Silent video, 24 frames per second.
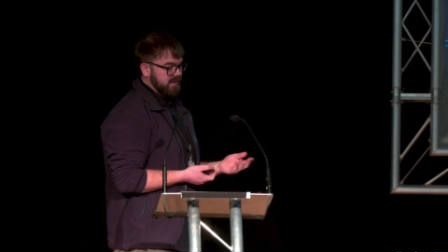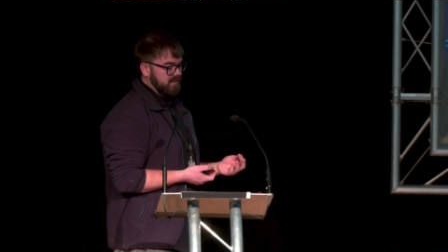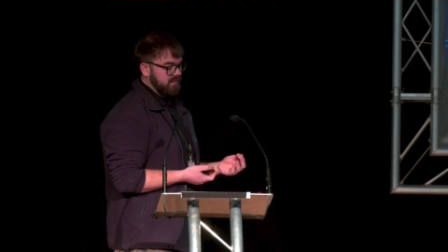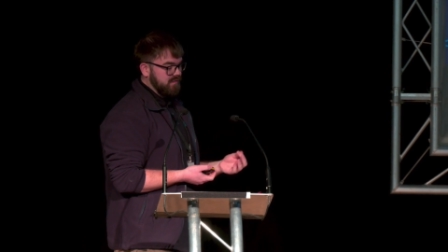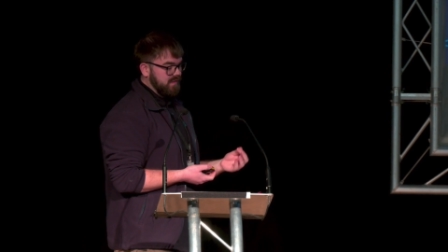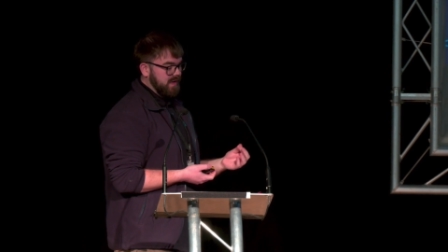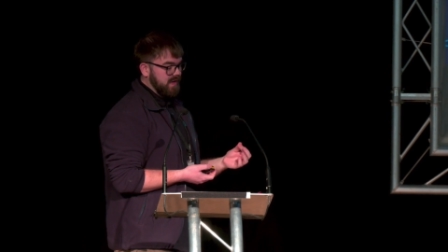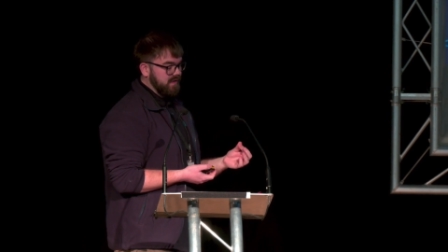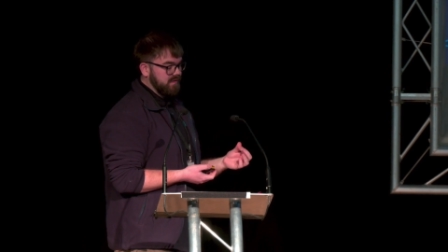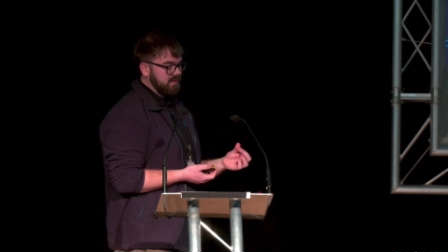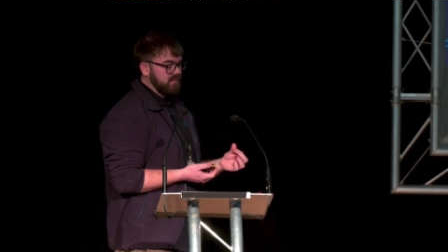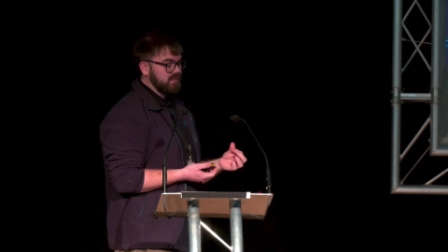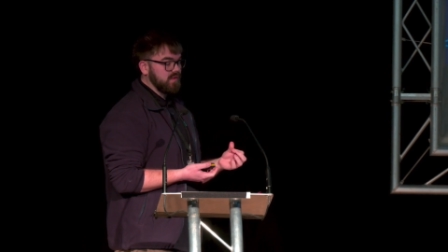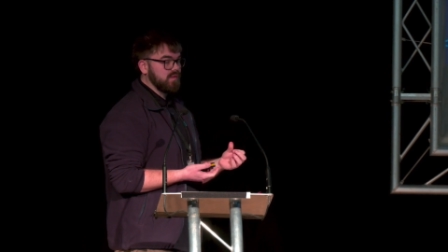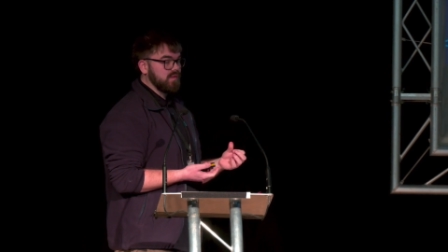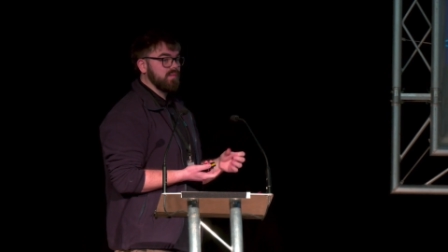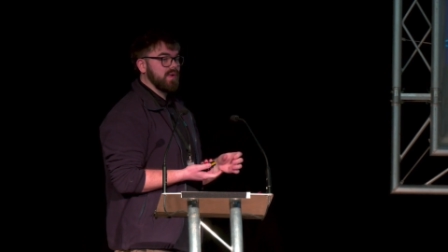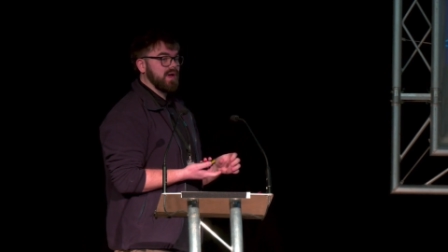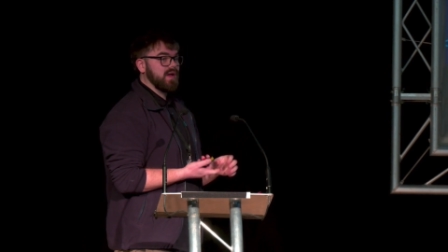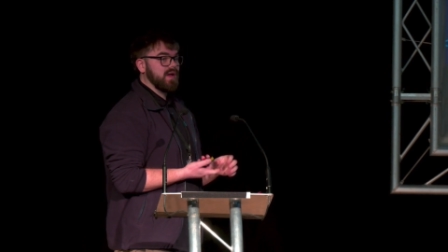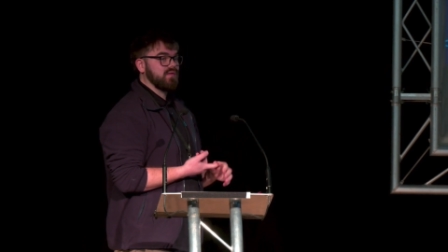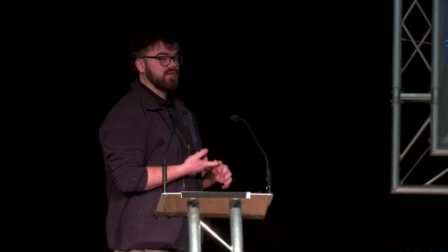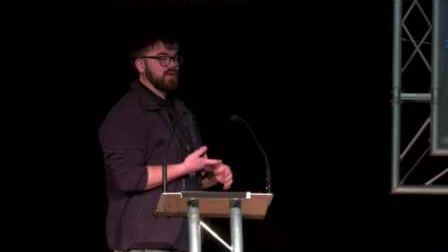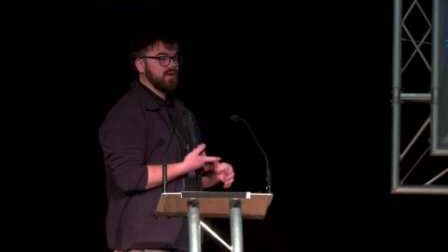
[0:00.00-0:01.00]
invasive
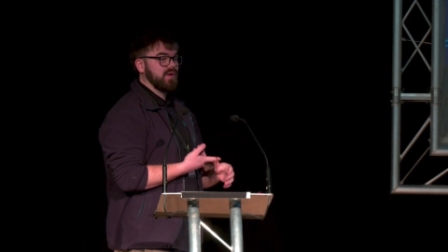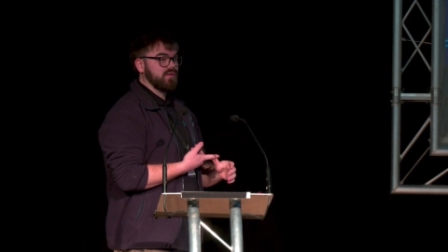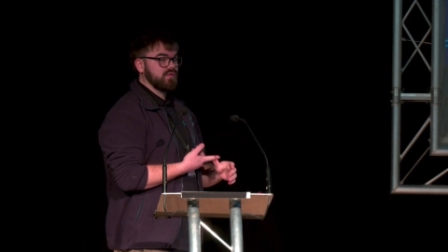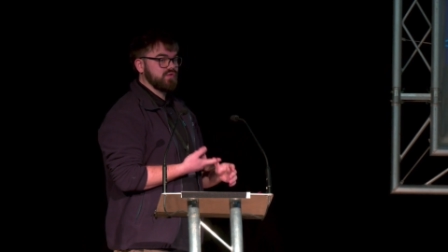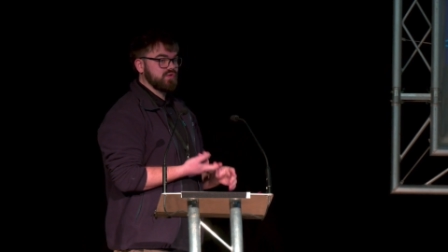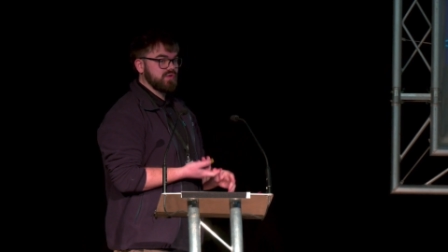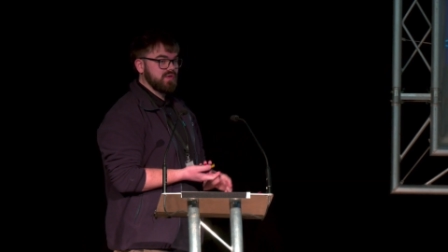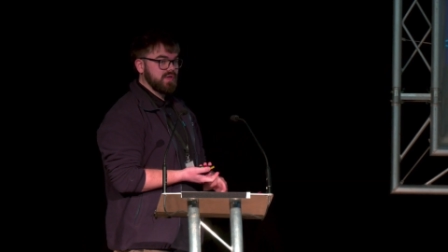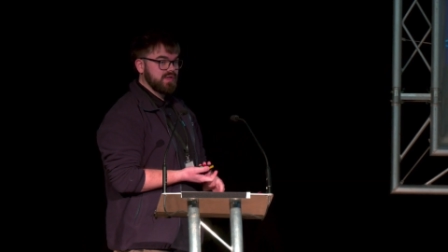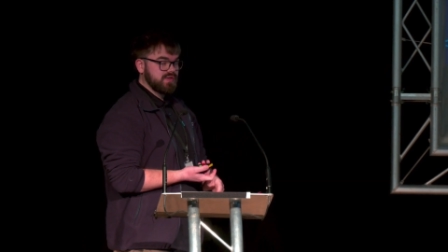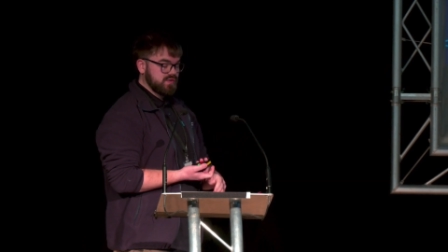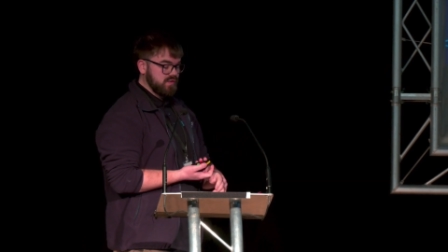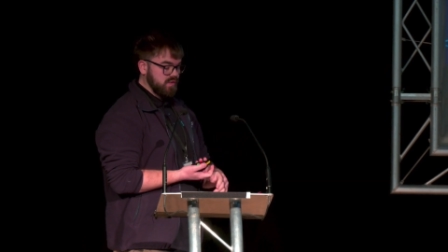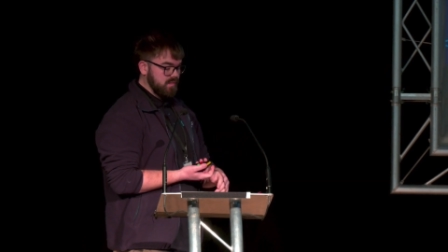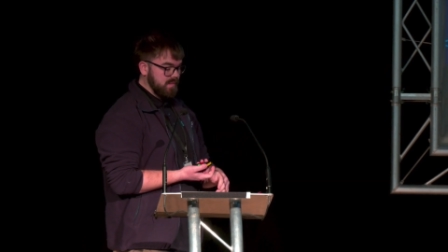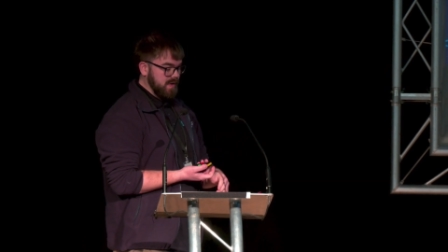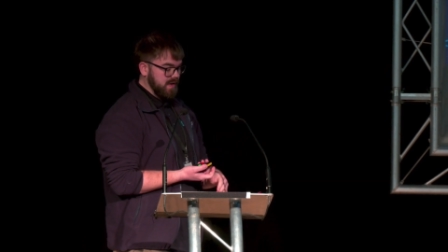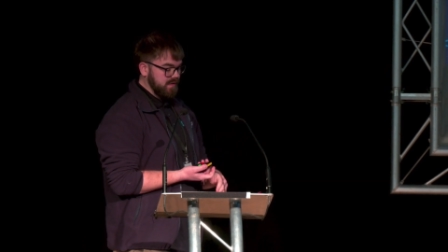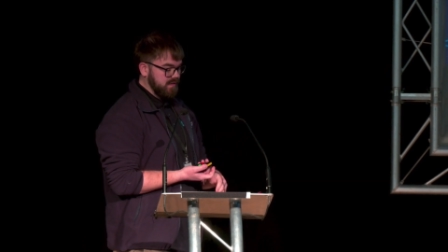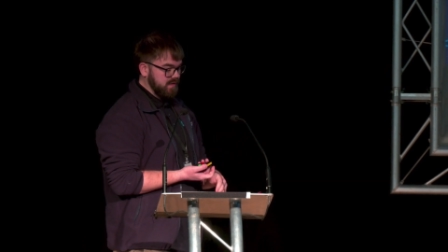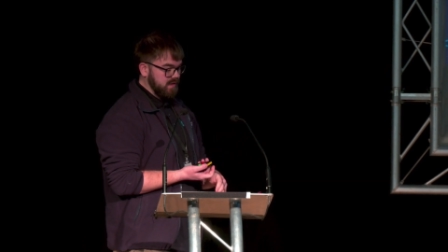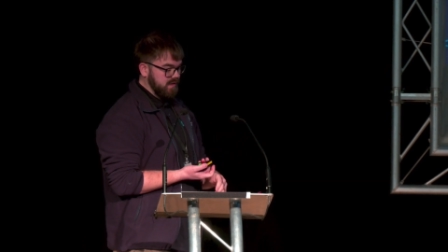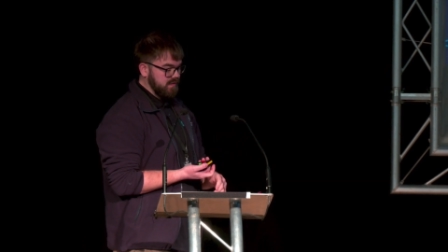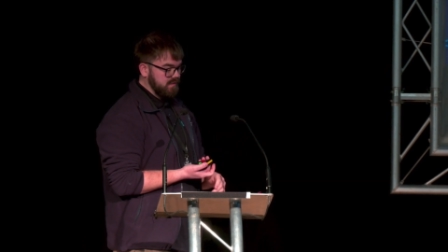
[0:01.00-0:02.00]
compared to other traditional
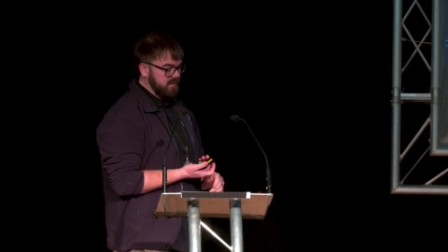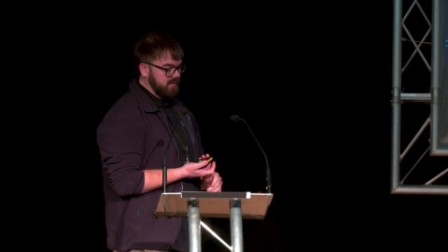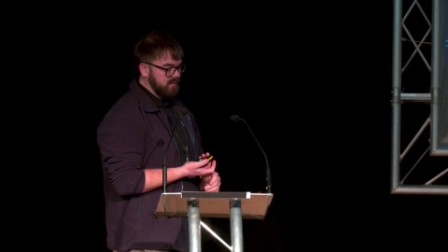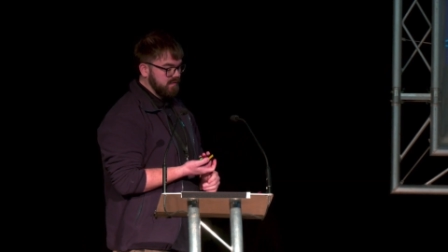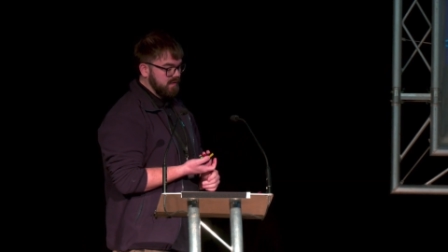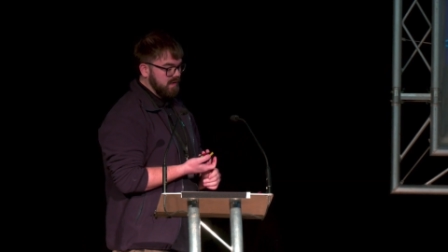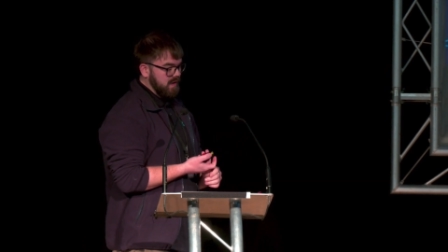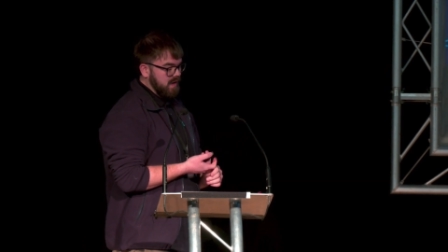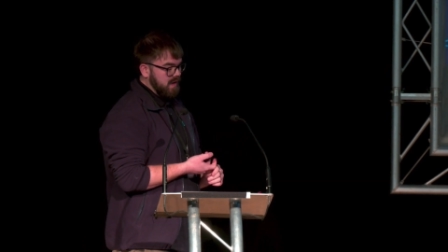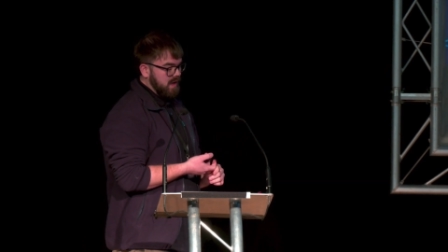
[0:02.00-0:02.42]
methods,